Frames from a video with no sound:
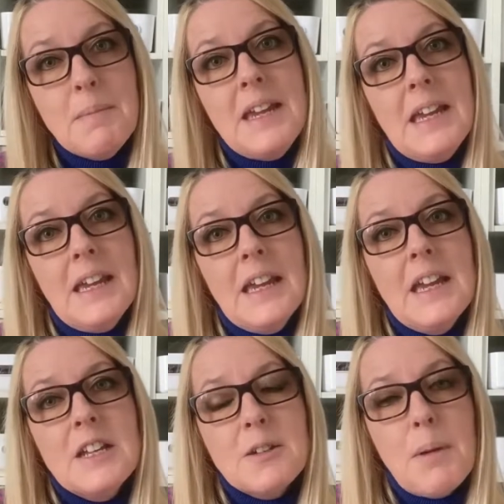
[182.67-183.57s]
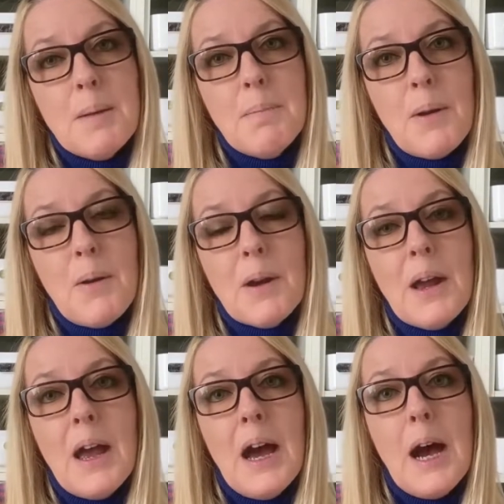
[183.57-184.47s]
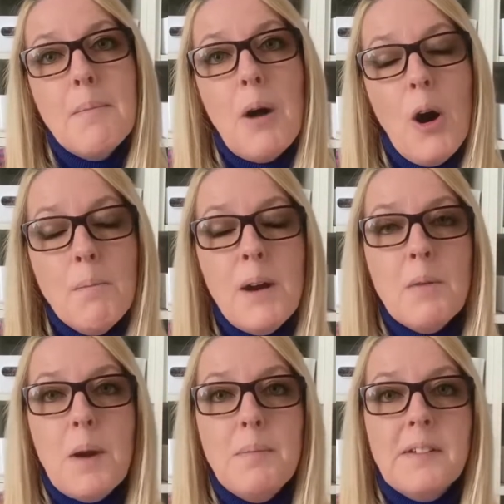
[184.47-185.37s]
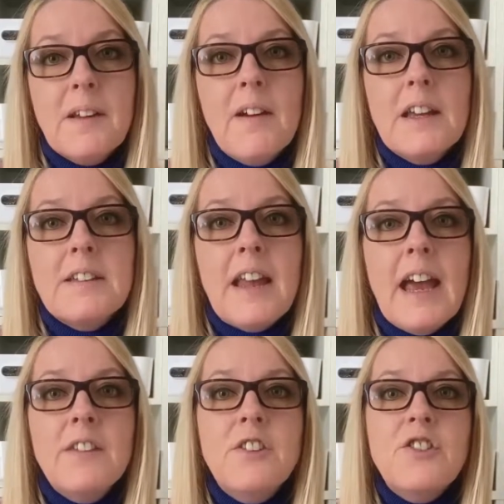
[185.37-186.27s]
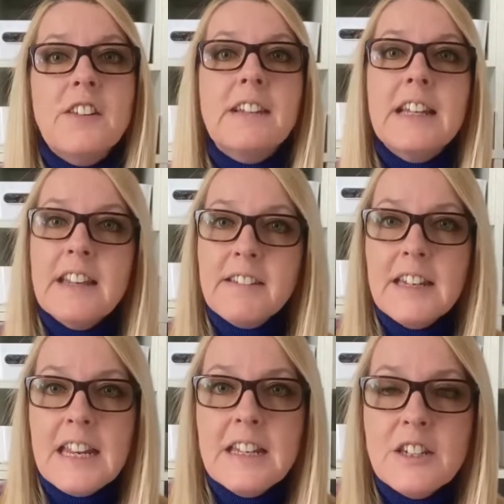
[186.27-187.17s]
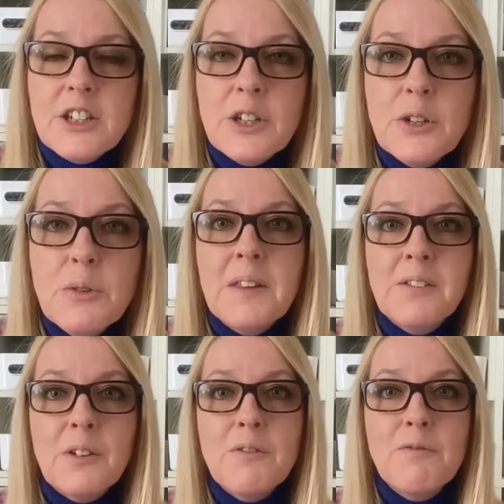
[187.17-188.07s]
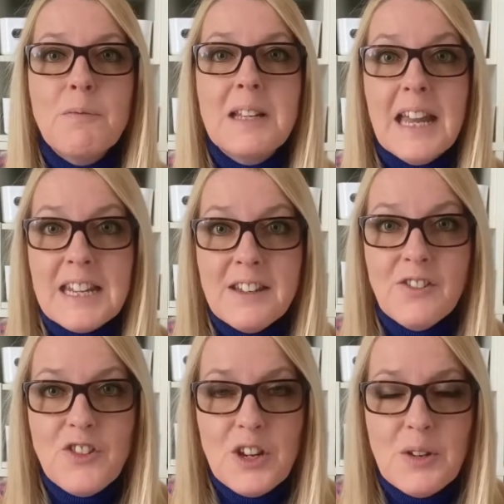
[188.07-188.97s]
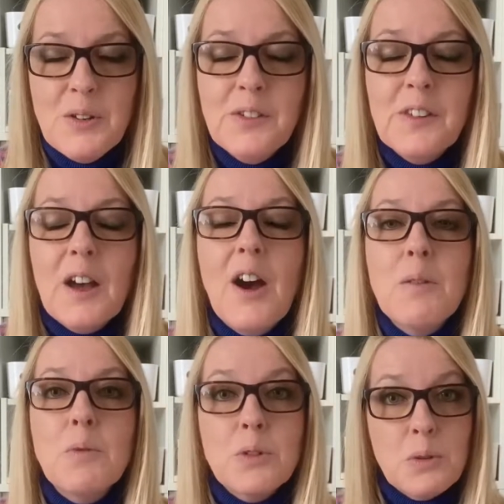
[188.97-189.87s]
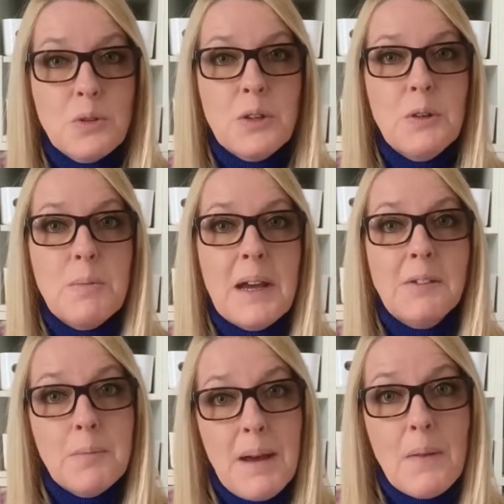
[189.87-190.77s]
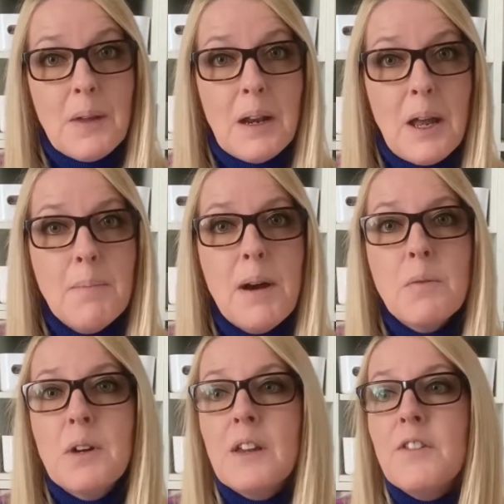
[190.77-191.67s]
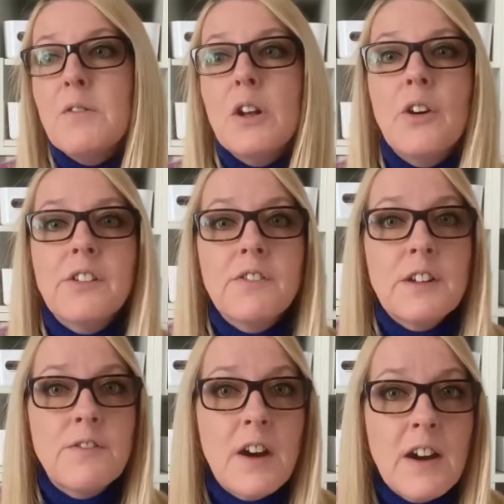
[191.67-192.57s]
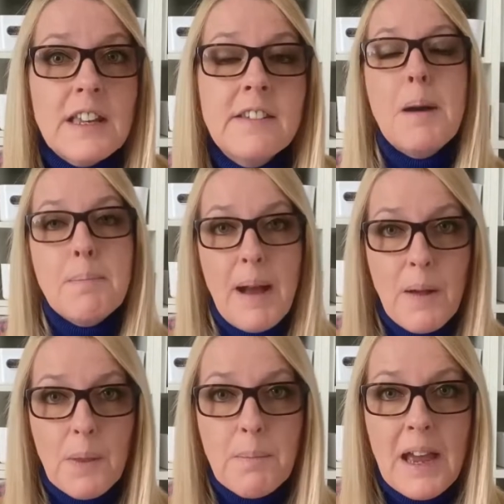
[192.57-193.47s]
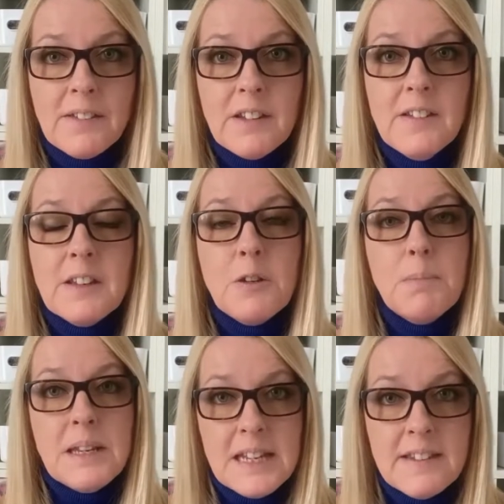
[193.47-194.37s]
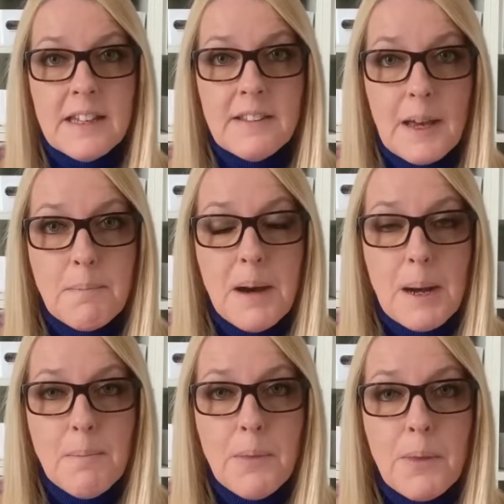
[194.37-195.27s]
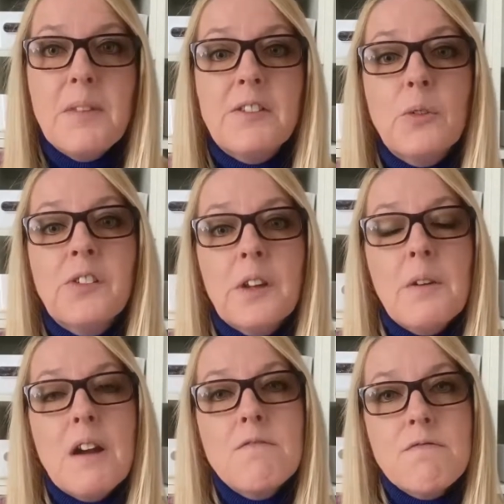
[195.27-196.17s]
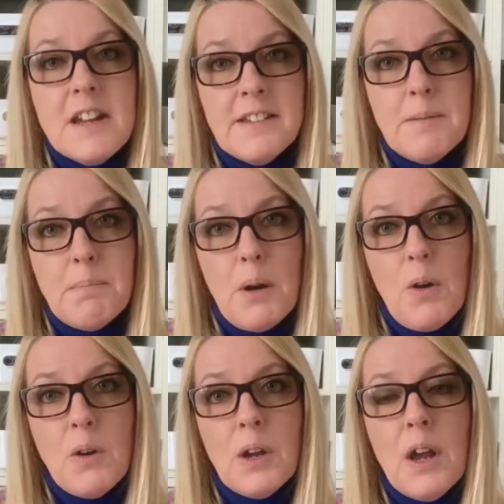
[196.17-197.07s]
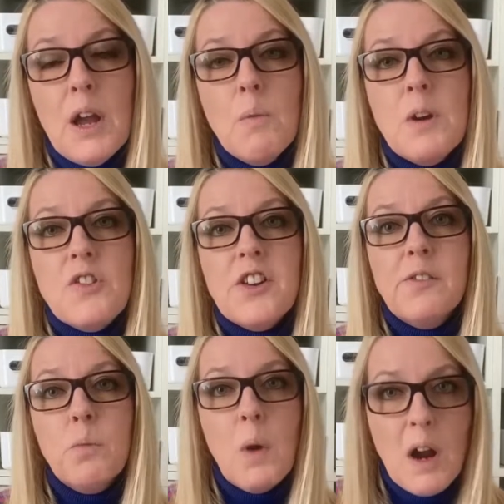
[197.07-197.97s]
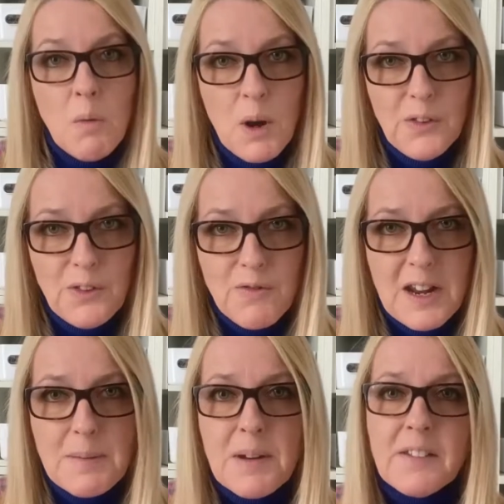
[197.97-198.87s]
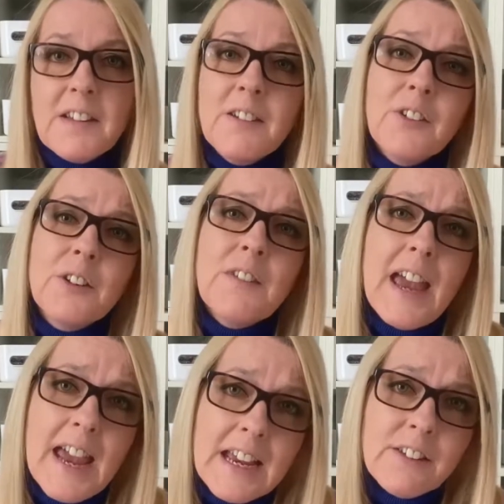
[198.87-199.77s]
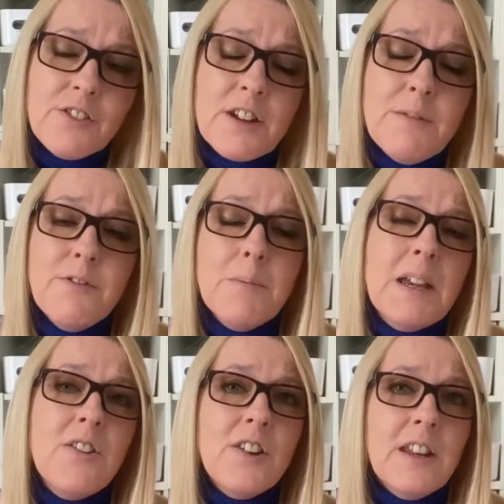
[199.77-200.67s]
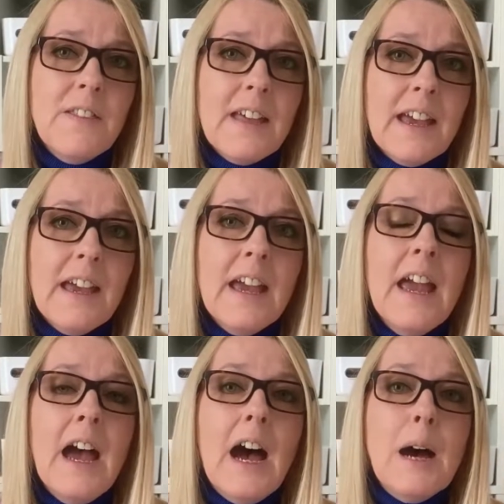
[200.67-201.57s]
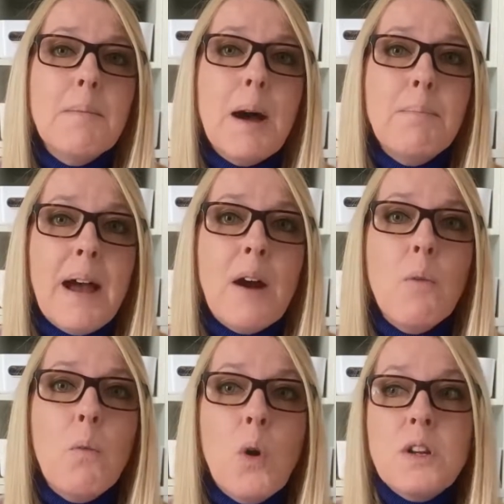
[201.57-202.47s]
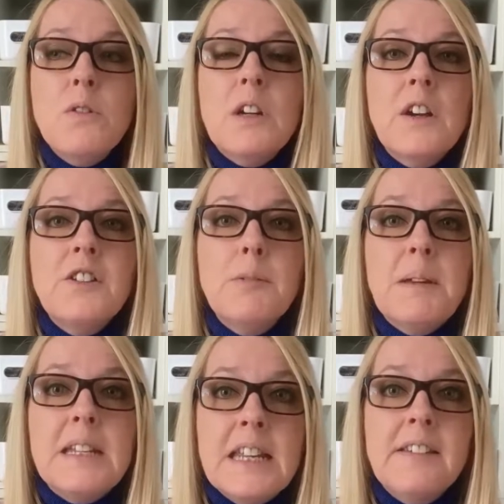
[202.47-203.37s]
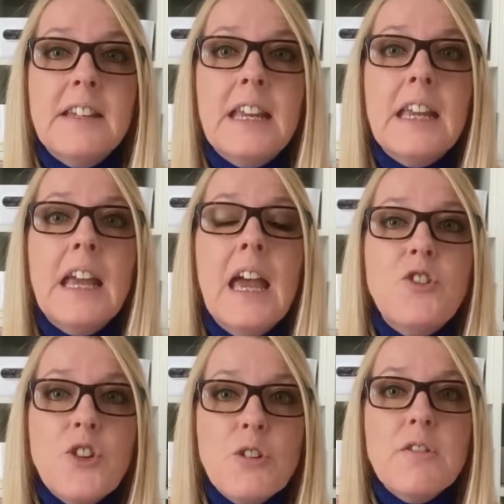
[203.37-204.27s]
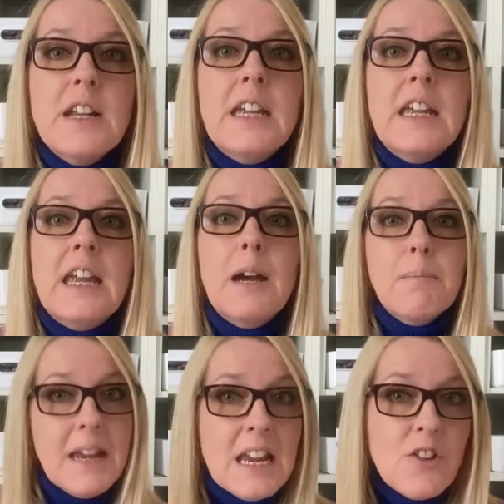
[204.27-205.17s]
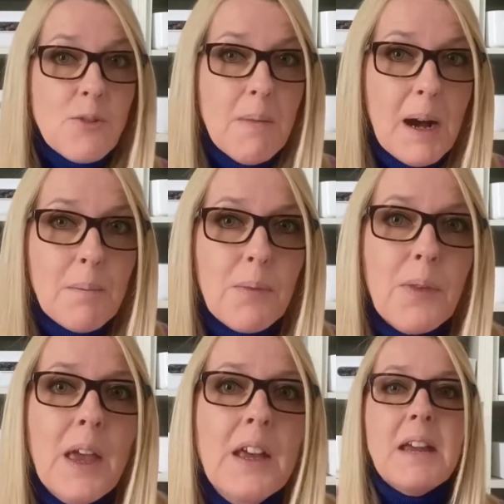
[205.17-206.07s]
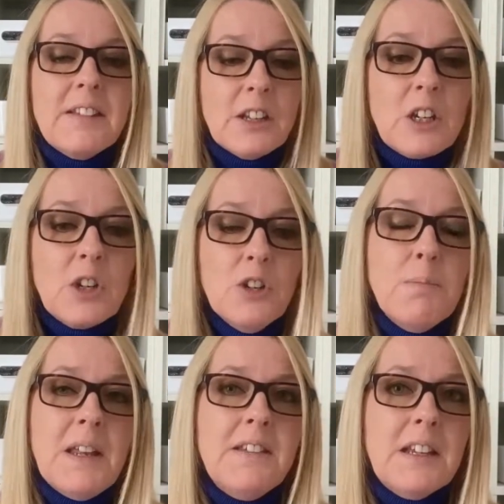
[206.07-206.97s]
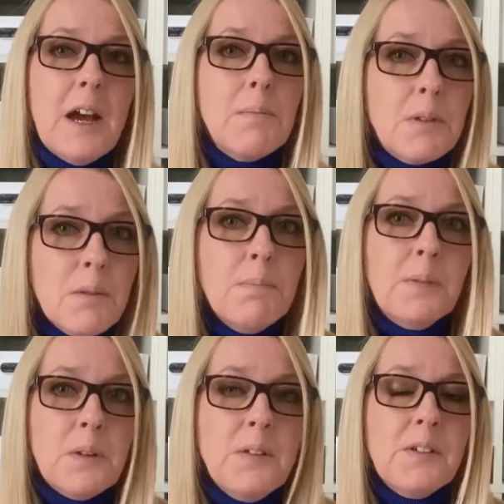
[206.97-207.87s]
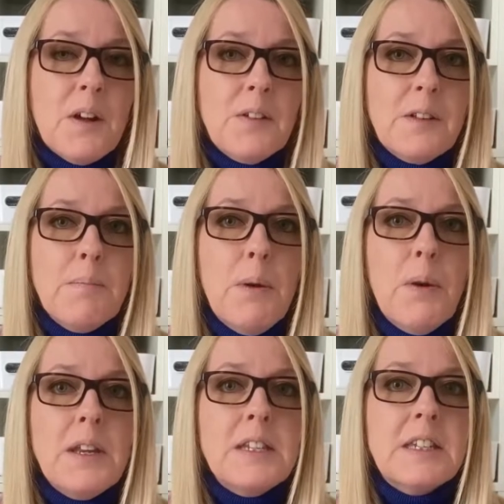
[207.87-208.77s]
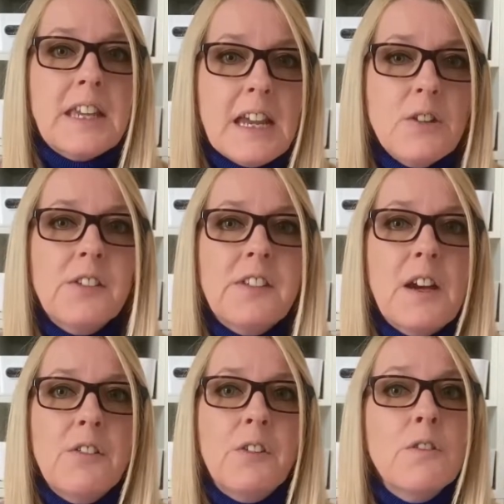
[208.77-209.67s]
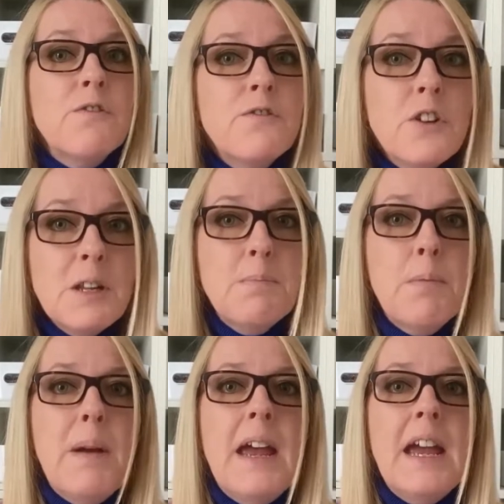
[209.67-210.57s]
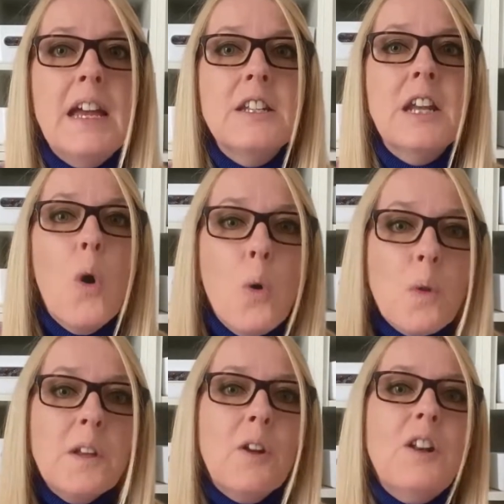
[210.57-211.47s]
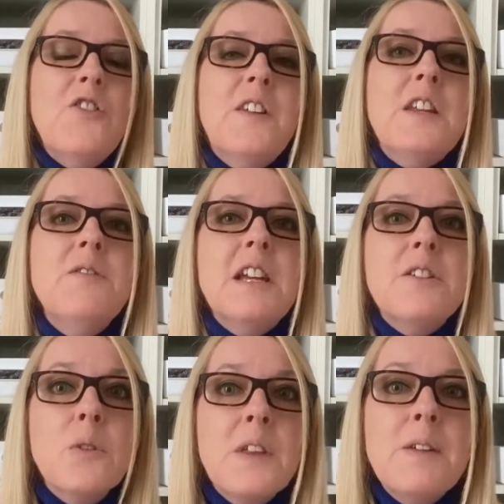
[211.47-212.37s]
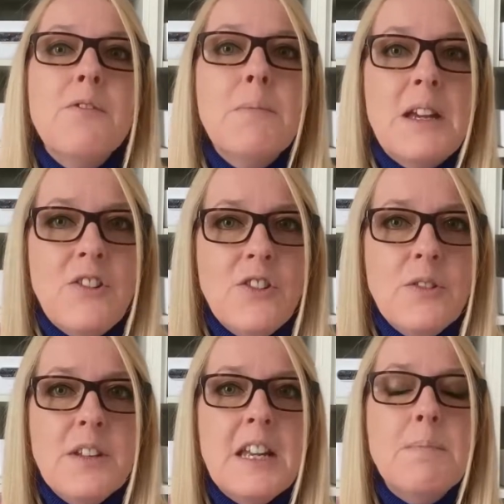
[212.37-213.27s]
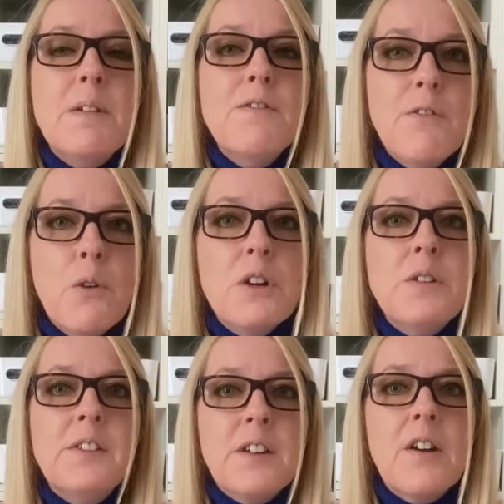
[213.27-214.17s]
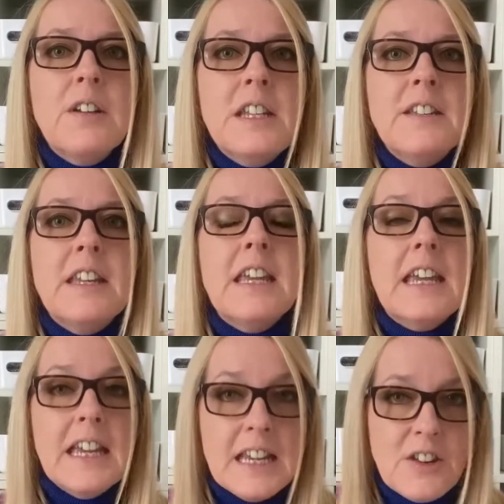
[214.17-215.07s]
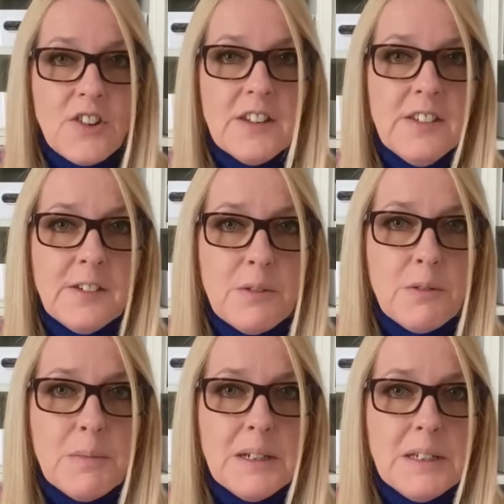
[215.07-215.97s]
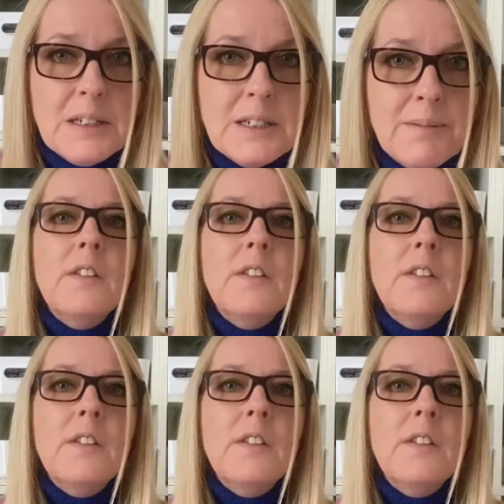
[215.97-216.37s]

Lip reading: here to my blog on my website and to just listen in to the sort of latest news that I will talk to you about the club. I will give you lots of advice about the patterns that you'll be knitting that month. There's also a written blog which is well worth a read because there's lots of extra information in there about what you're going to be knitting during each month. It's a good place to come, good starting point. Get yourself sort of fully prepared, all the knowledge that you need, all the information you need before you start knitting each instalment.